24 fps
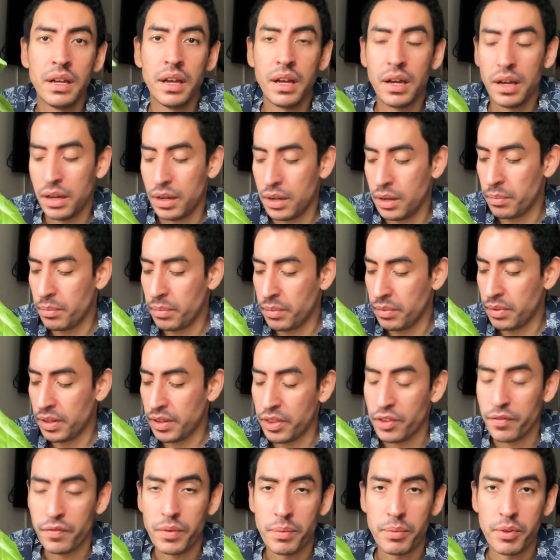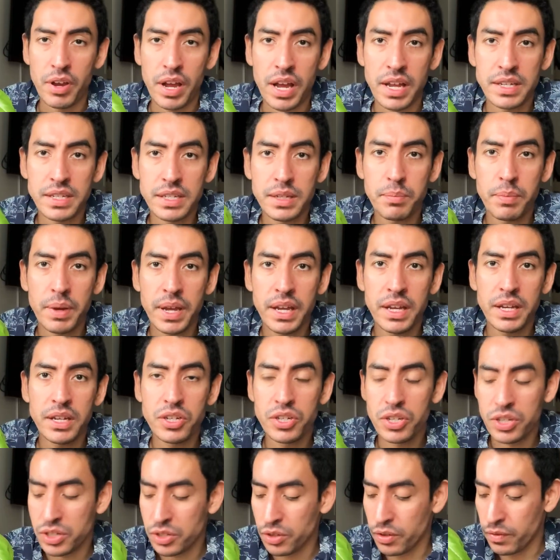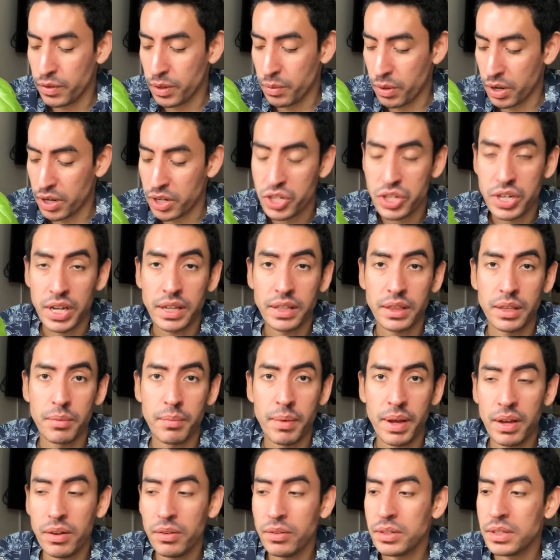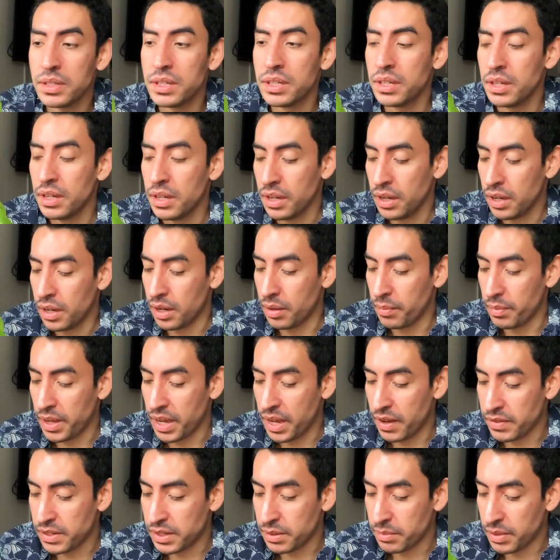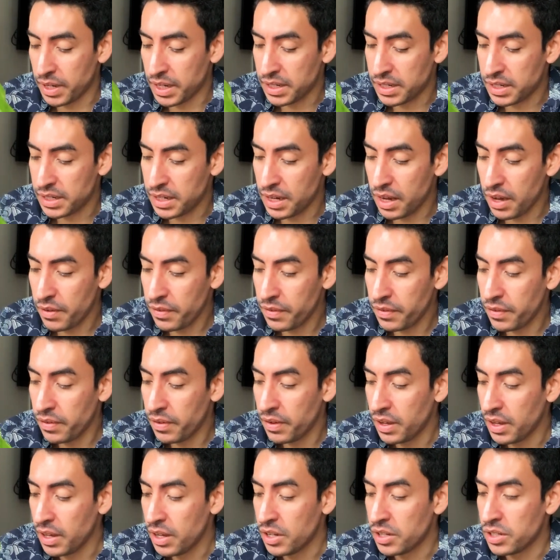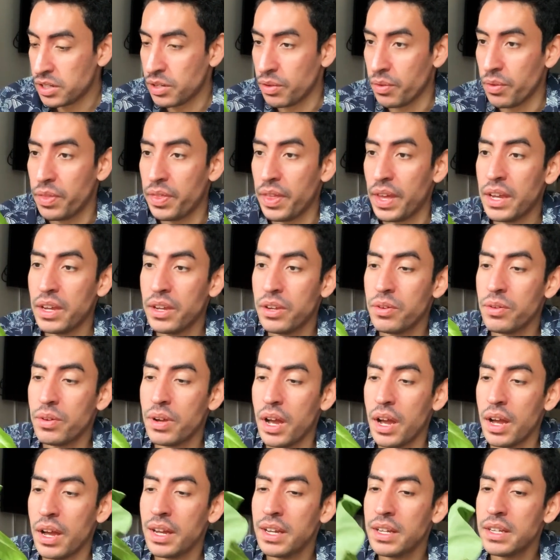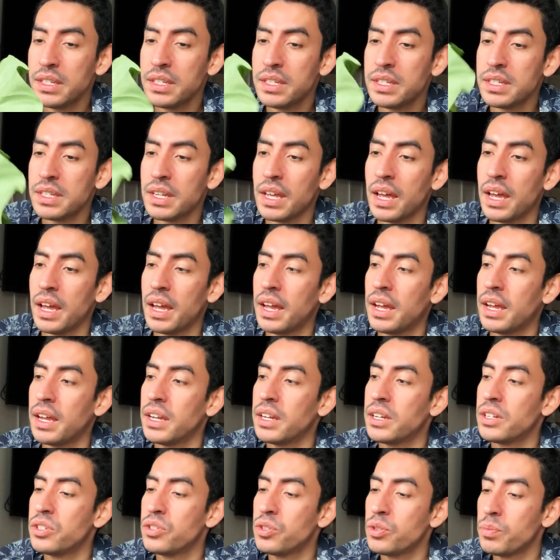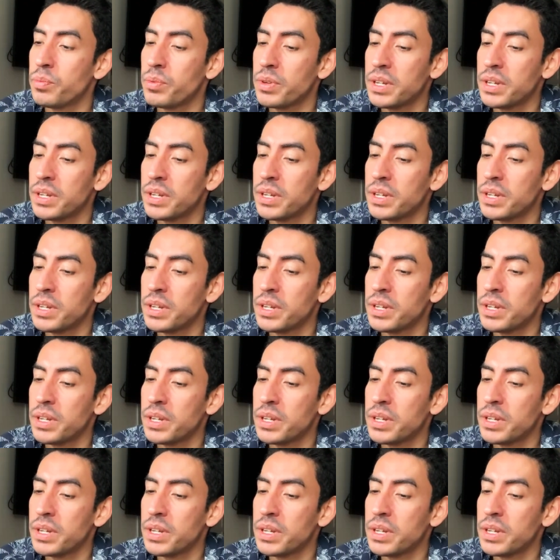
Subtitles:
from their Etsy page. So if you want to check them out, they have some nice stuff. So thank you guys, and super